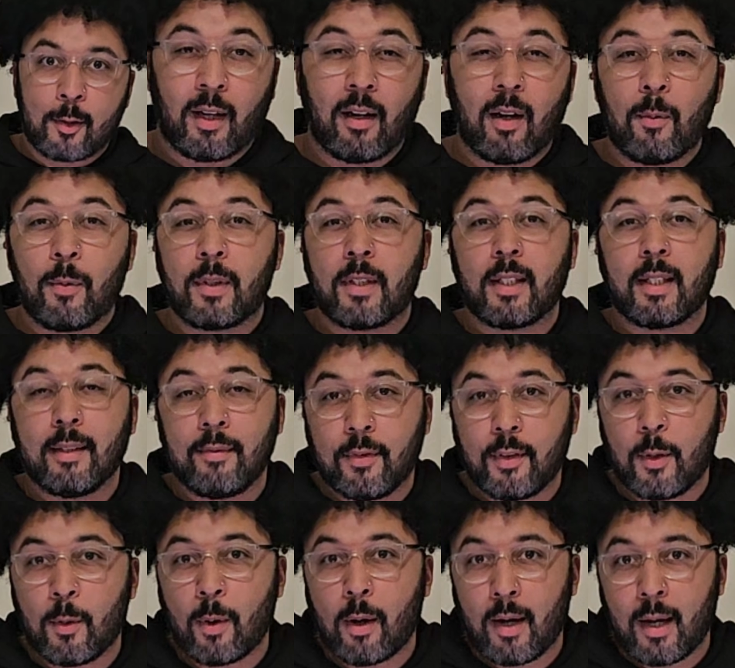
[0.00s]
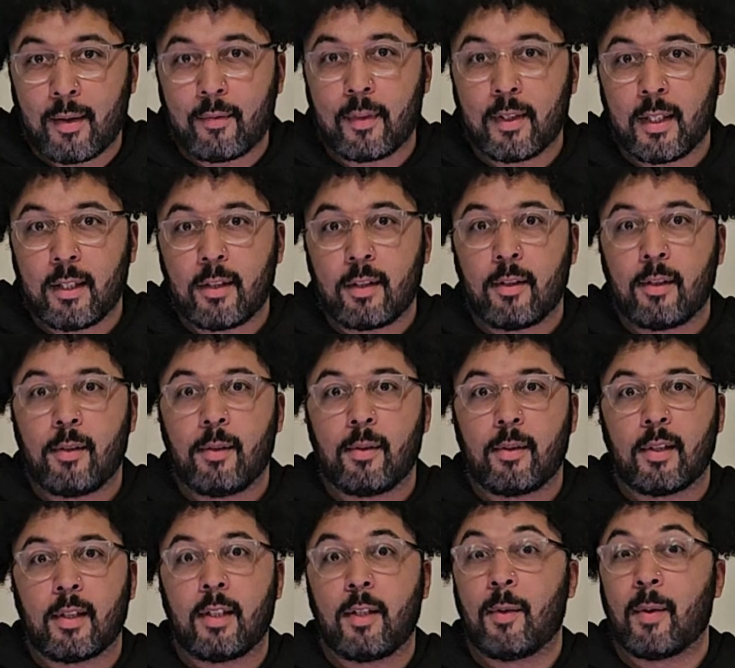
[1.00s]
And I would say if you are having
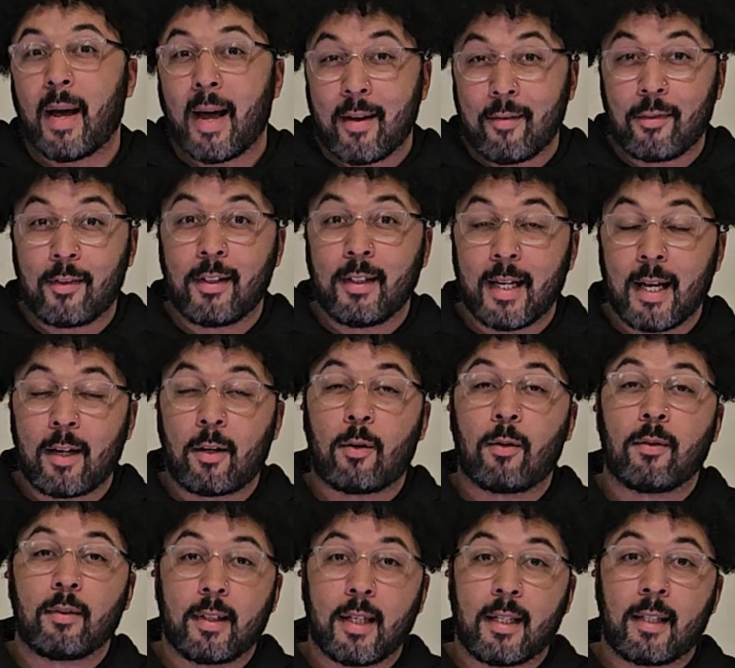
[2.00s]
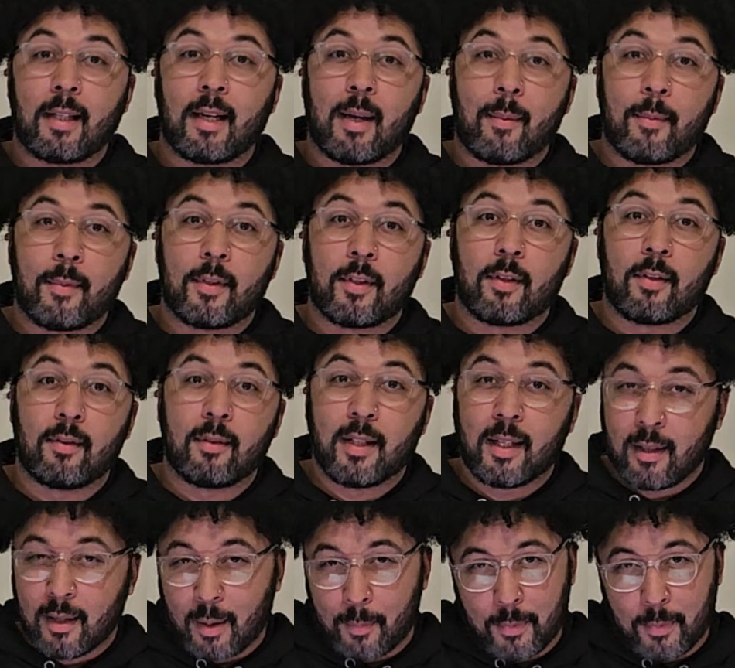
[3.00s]
issues and you haven't yet contacted Amazon, then